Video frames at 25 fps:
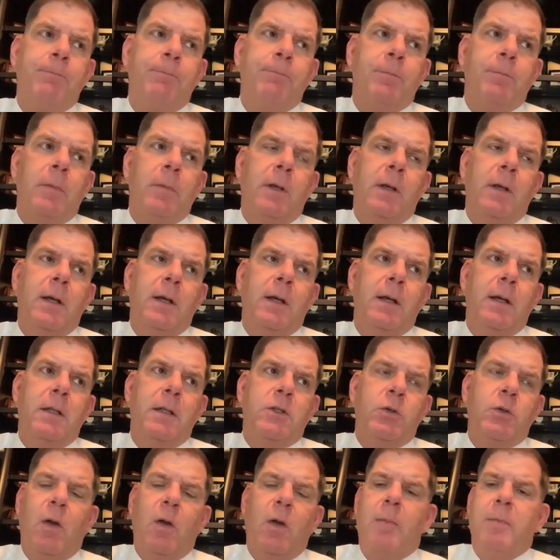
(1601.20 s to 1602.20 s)

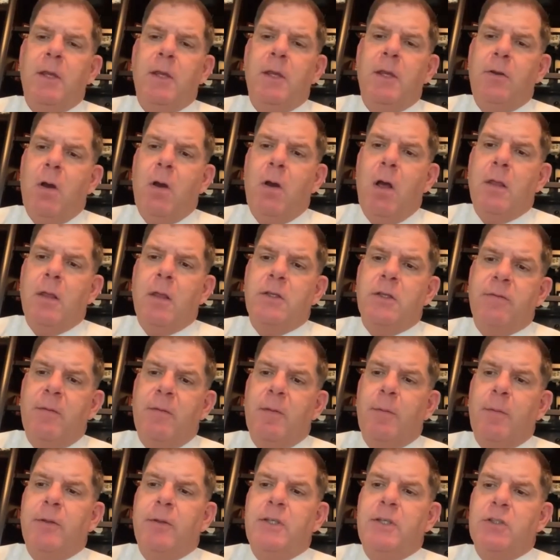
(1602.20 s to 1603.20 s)
$12 million from the
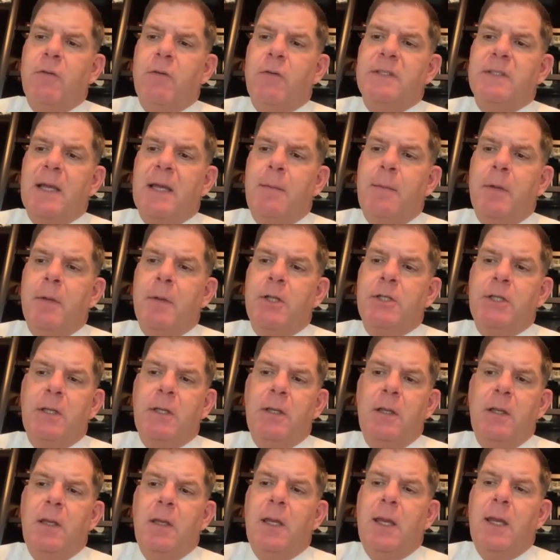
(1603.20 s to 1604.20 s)
police overtime budget
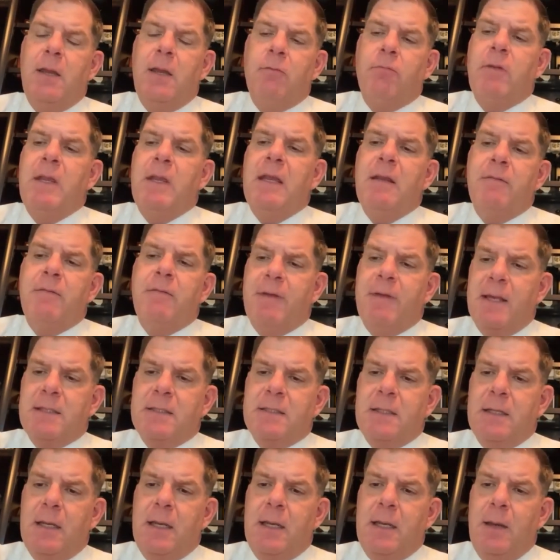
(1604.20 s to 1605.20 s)
and
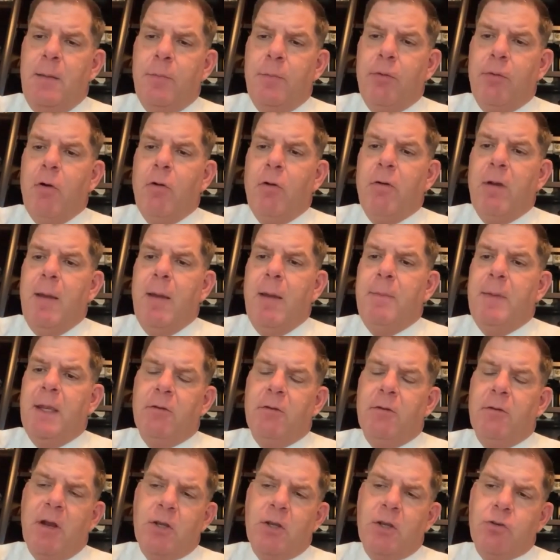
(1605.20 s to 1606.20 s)
reinvested it in programming
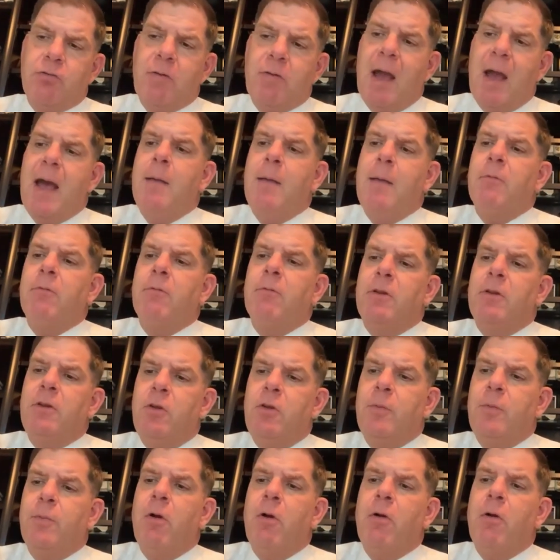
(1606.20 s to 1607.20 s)
on trauma and
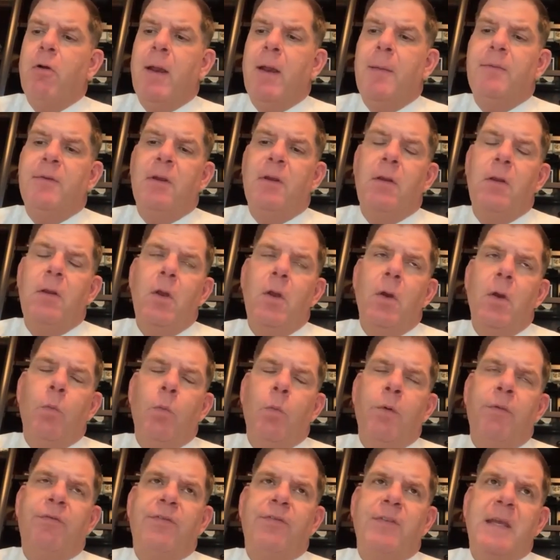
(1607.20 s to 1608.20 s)
youth programs. And
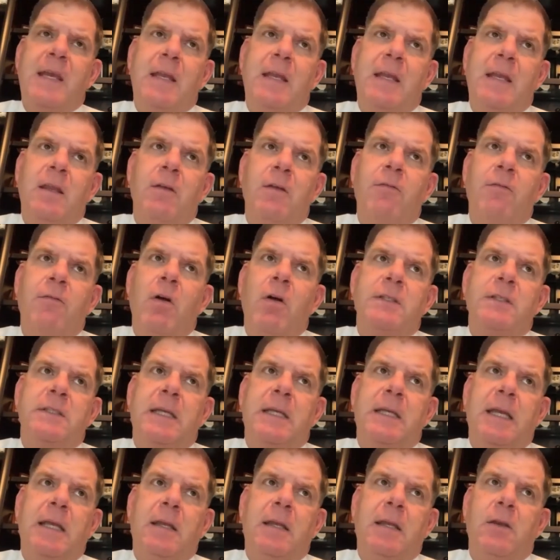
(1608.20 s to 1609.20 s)
you've all
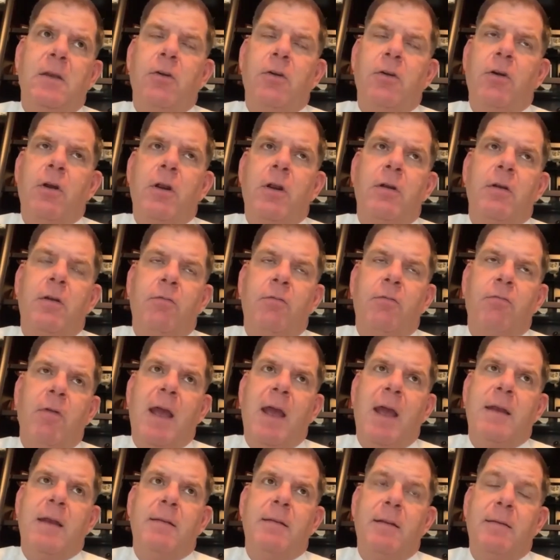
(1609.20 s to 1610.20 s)
seen and heard and
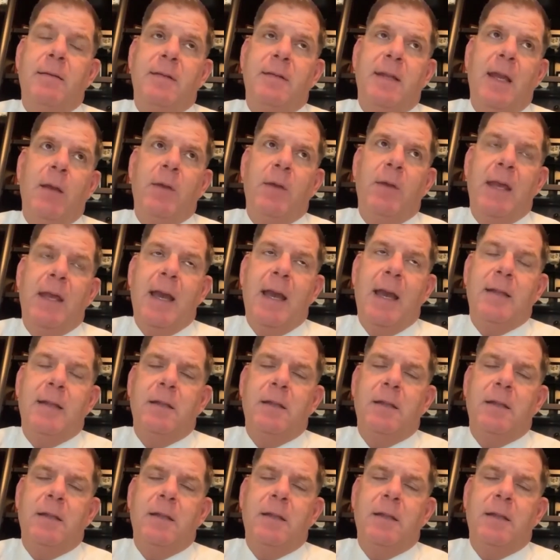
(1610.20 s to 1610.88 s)
read. And today we've had